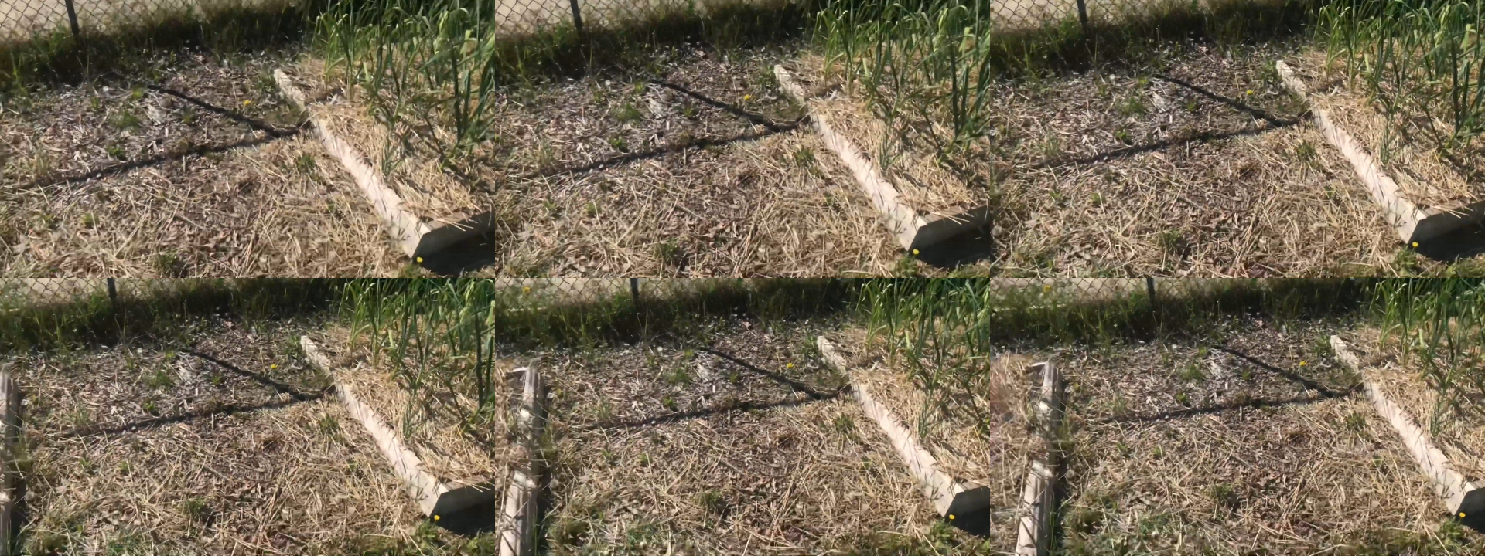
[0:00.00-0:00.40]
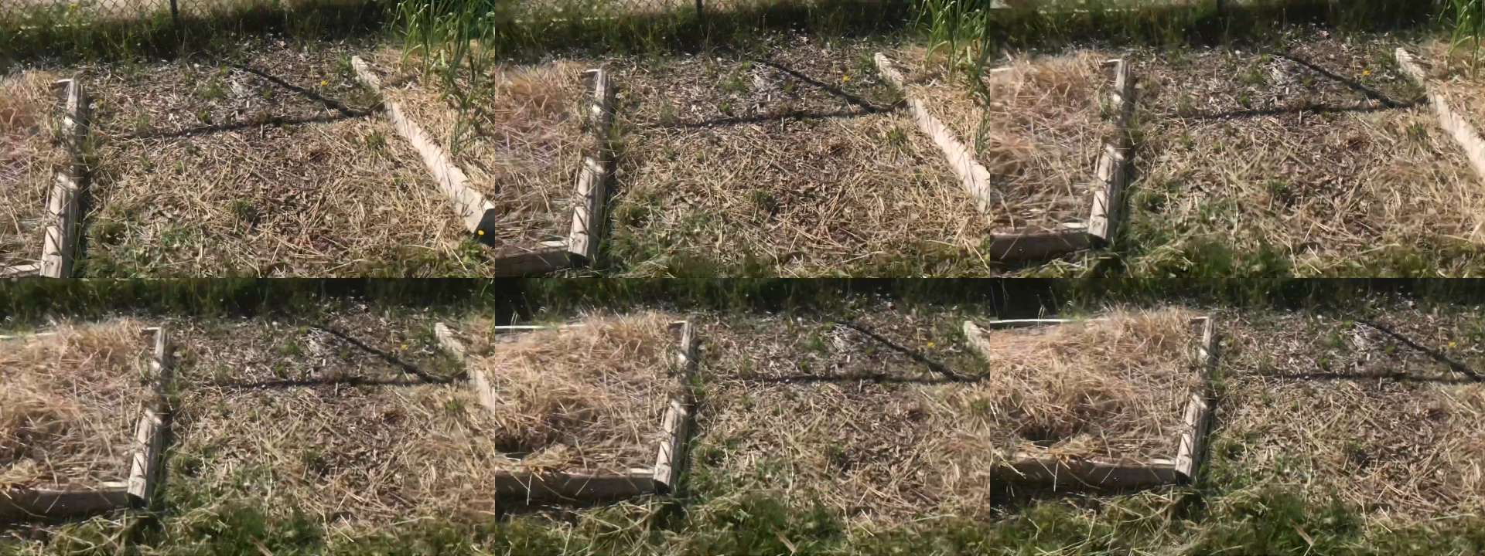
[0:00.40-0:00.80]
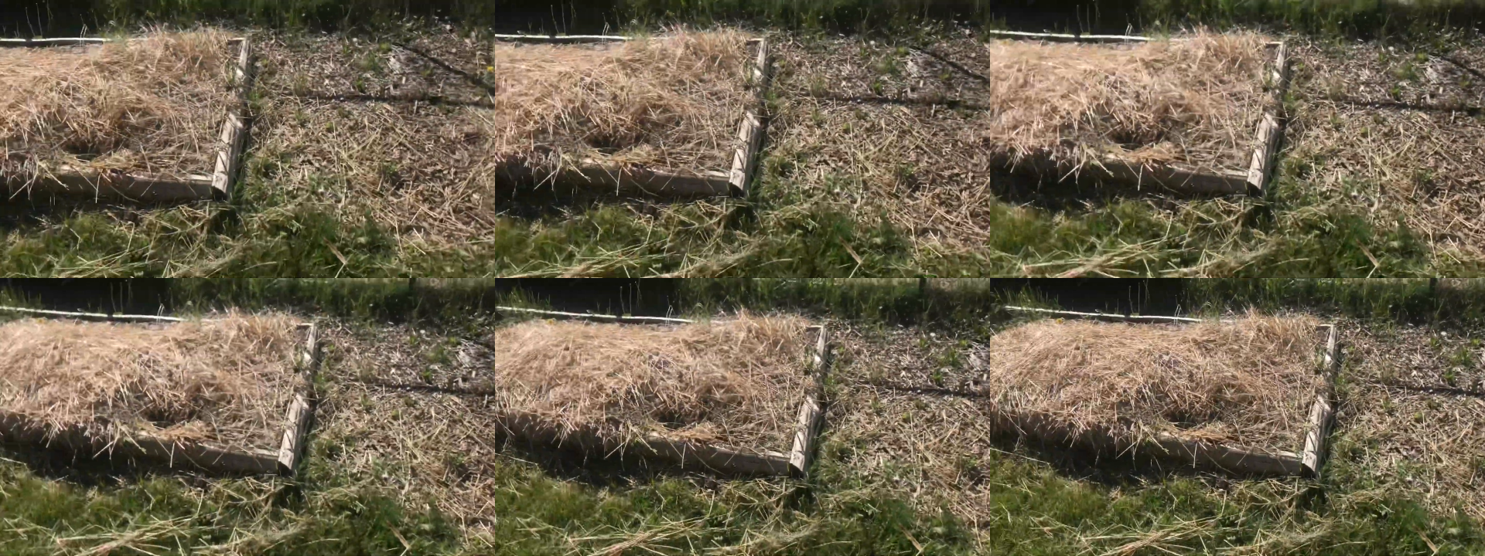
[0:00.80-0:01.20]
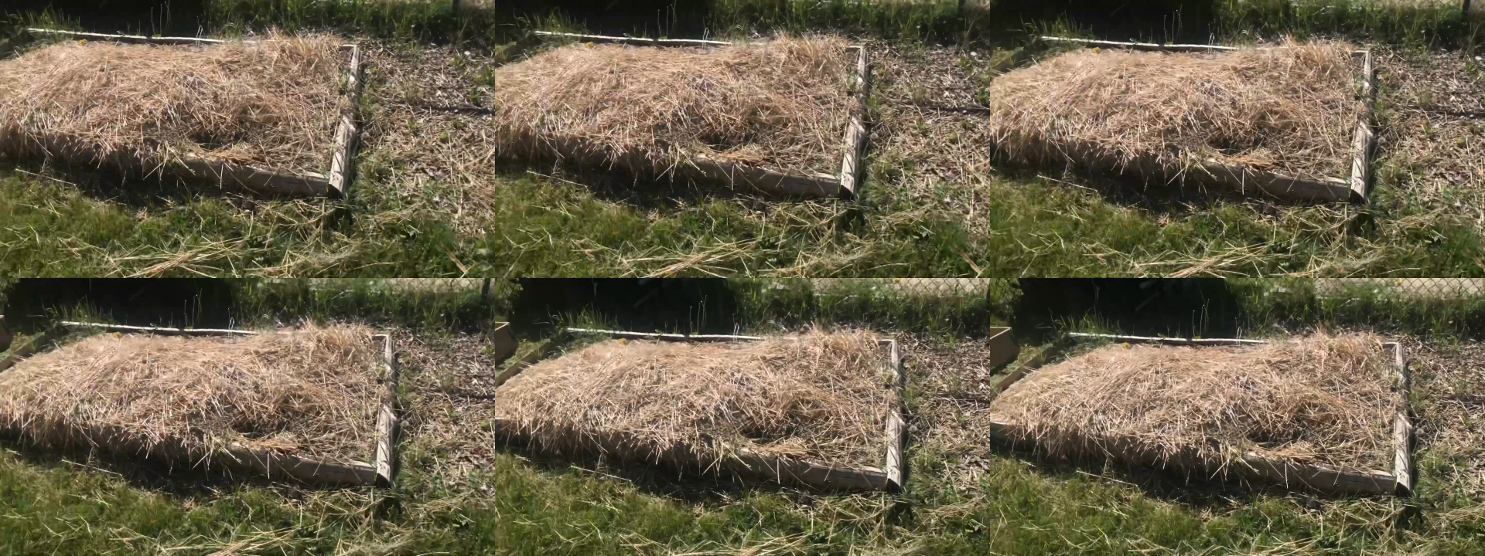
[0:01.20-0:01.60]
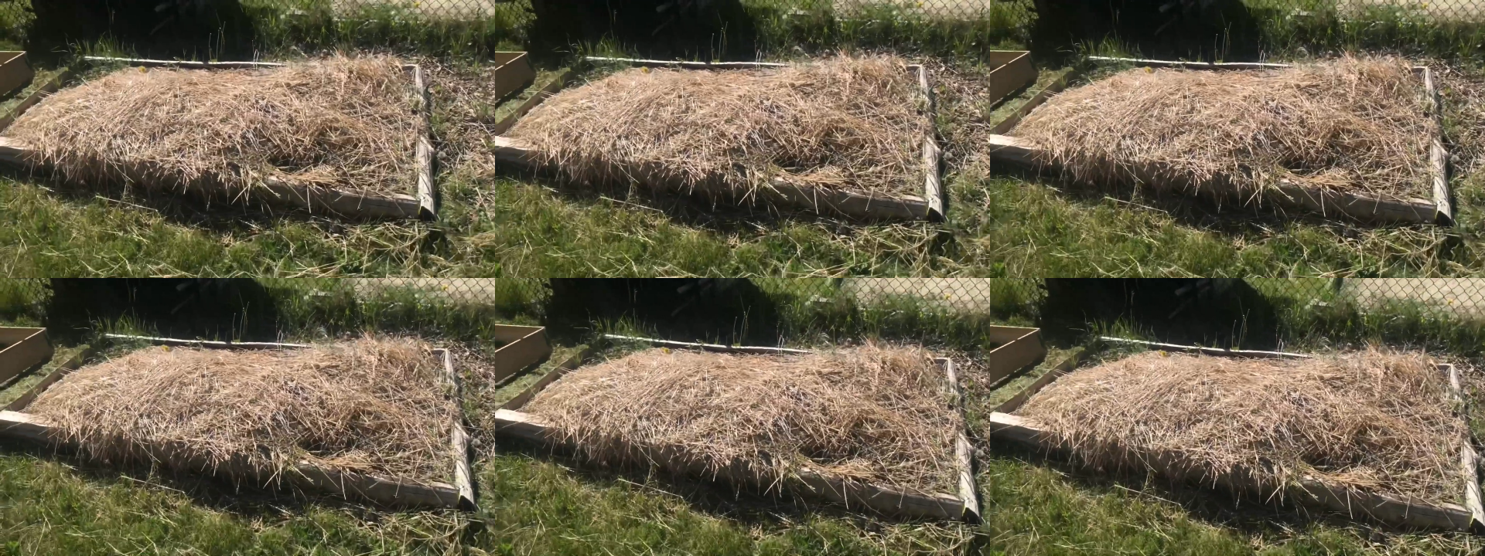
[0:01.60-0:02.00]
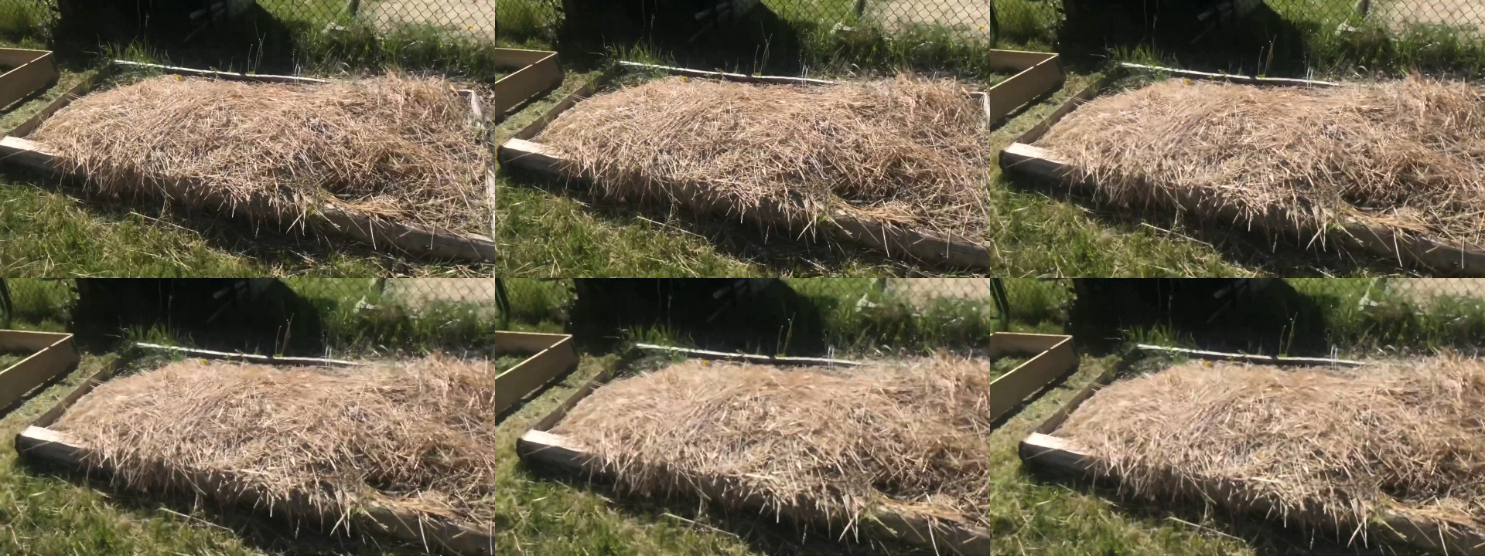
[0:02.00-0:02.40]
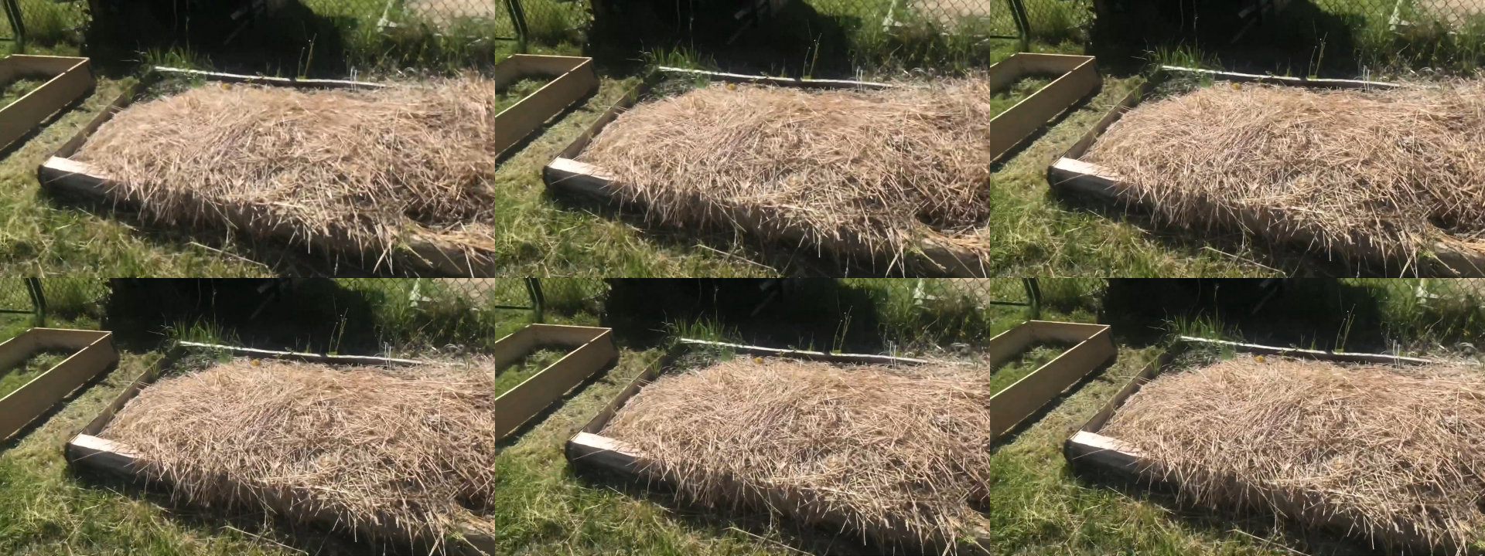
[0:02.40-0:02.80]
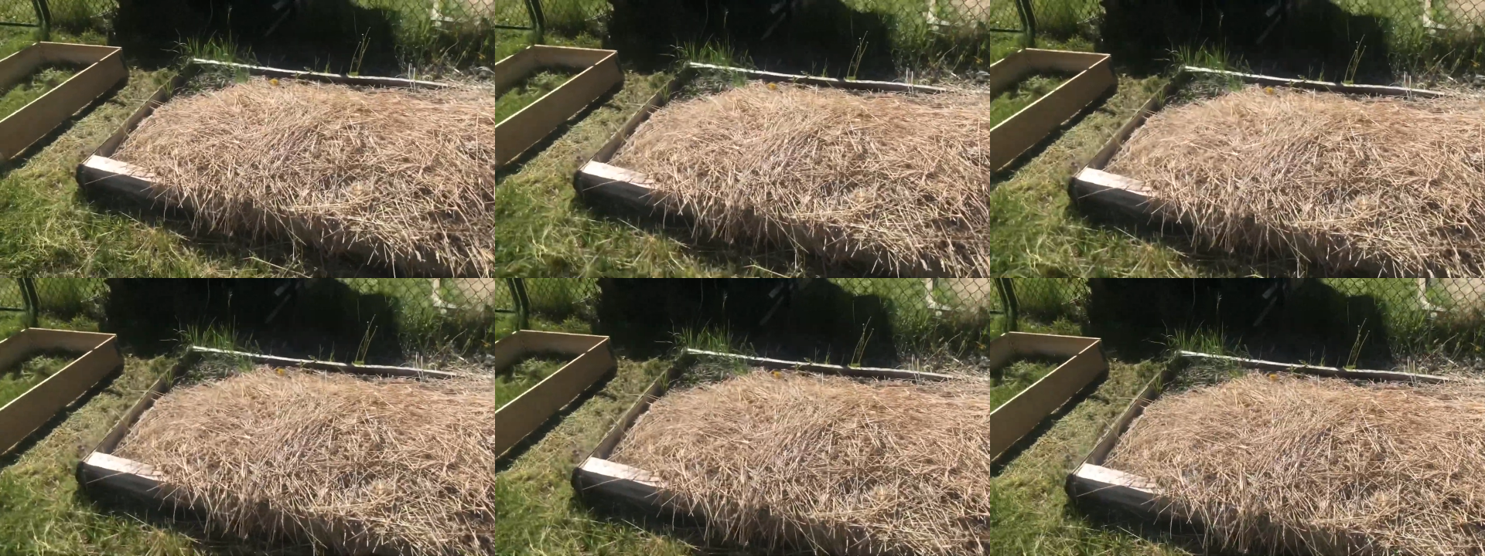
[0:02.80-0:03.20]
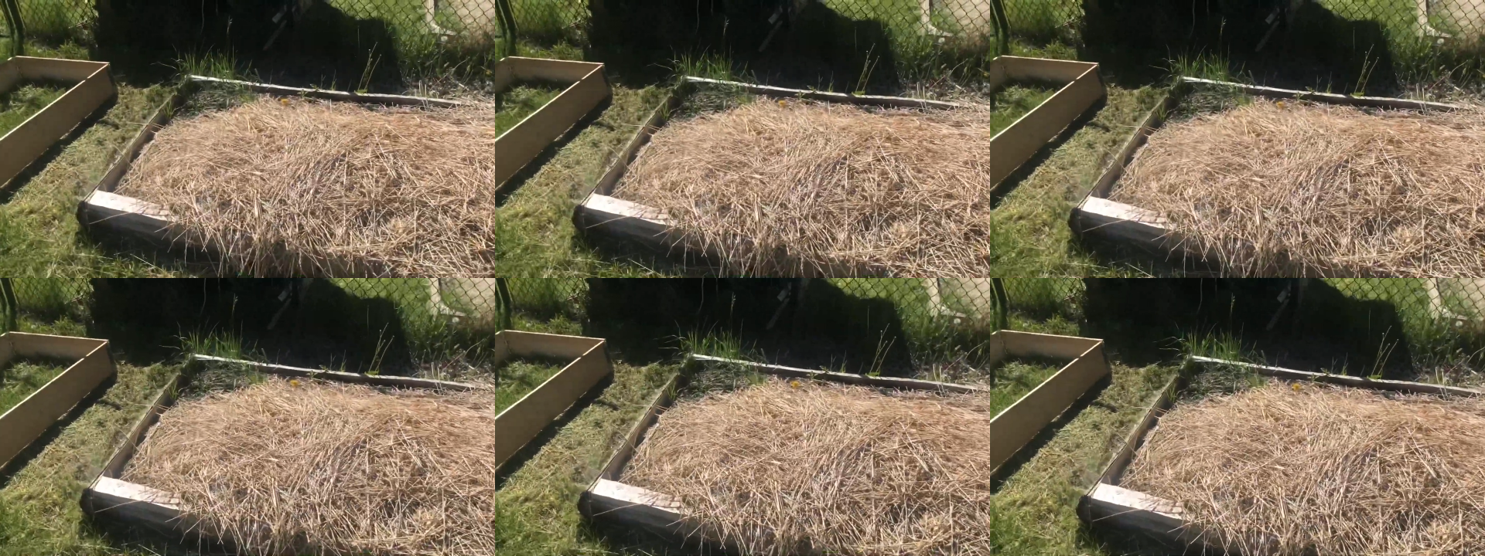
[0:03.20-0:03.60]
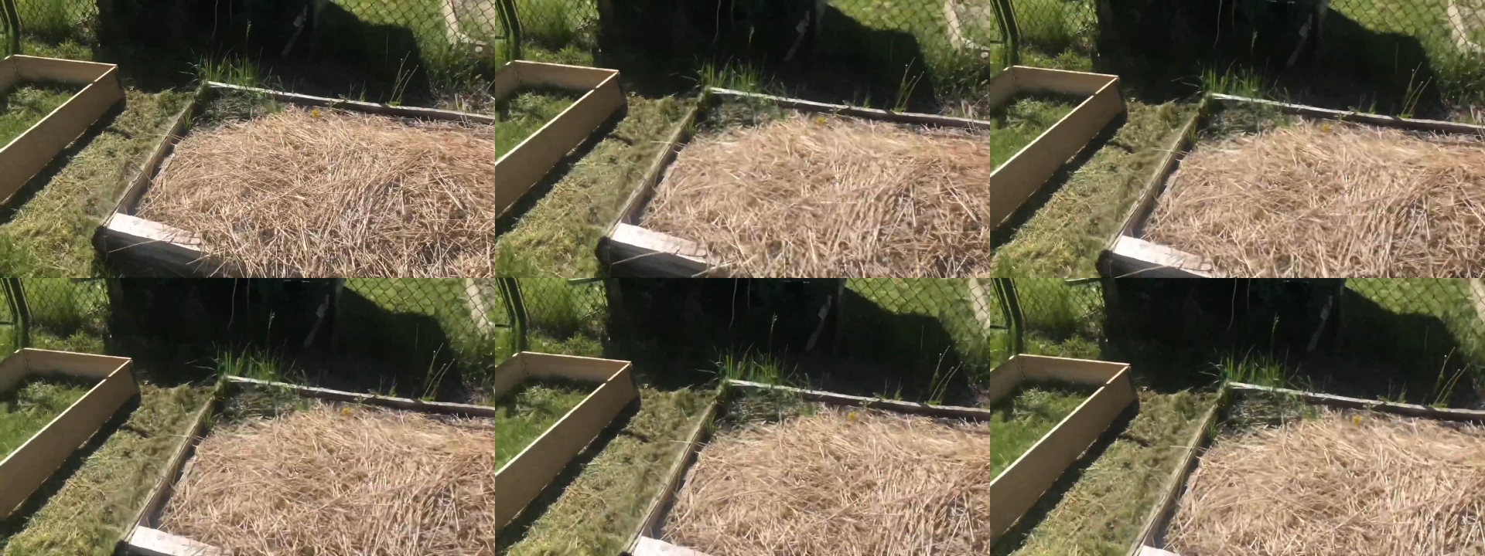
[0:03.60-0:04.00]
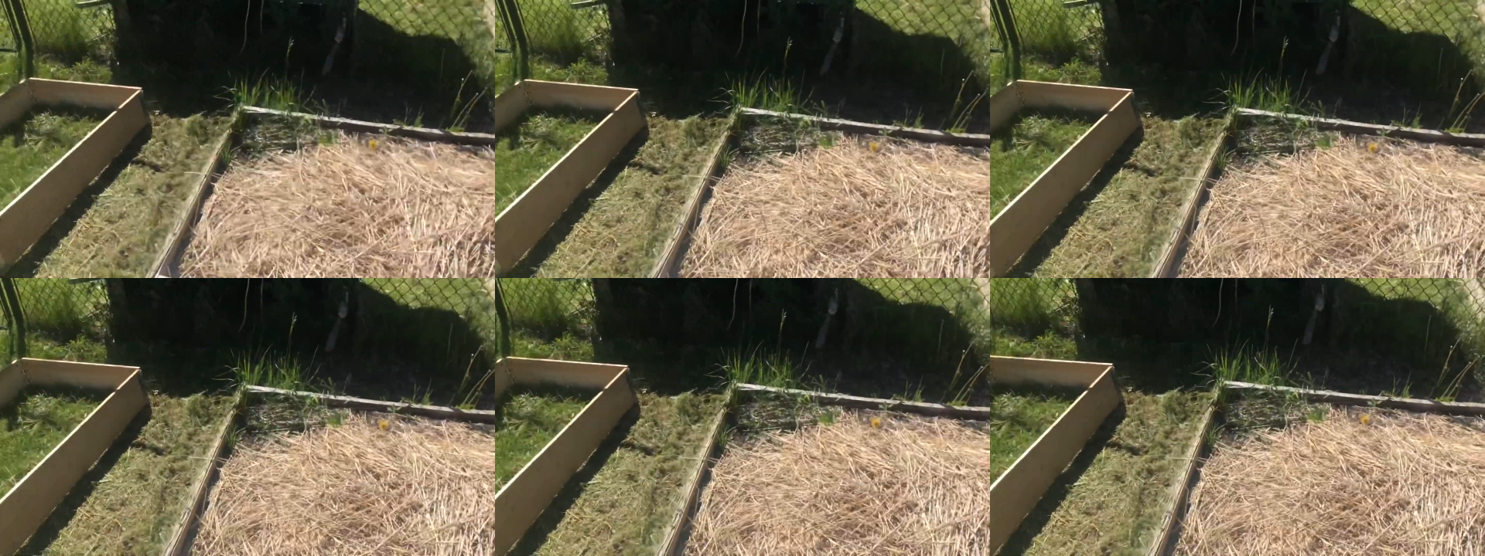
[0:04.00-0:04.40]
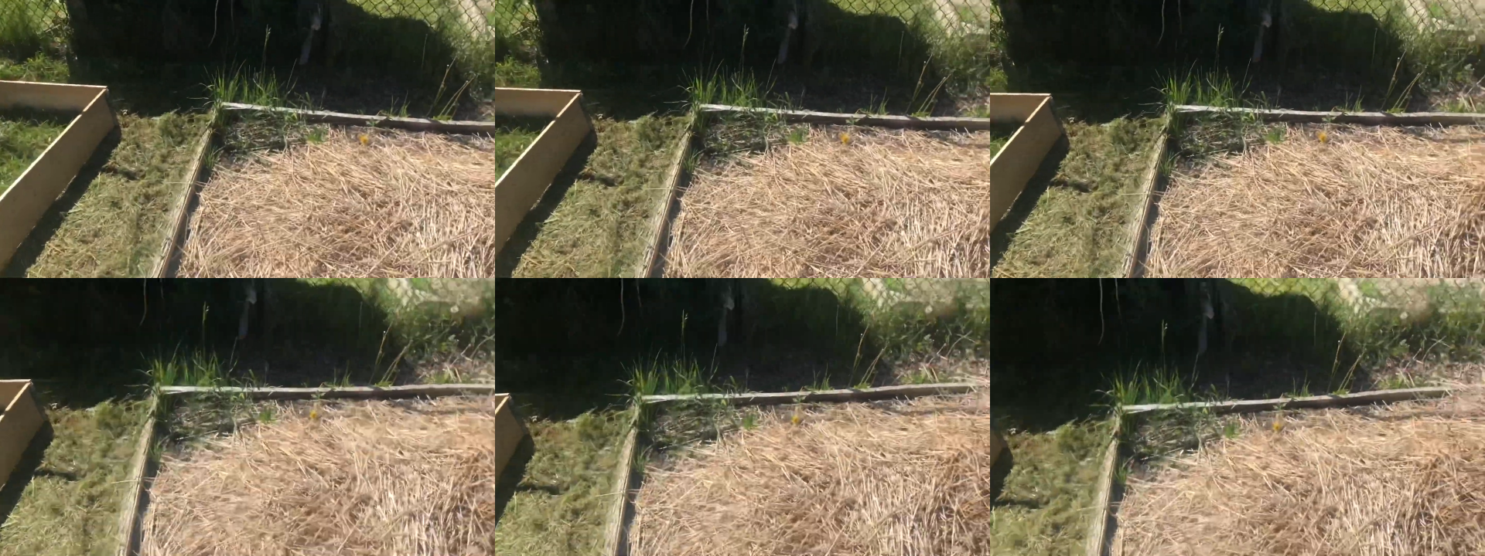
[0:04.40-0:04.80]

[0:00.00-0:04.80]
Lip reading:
No face is visible, so there are no lips to read.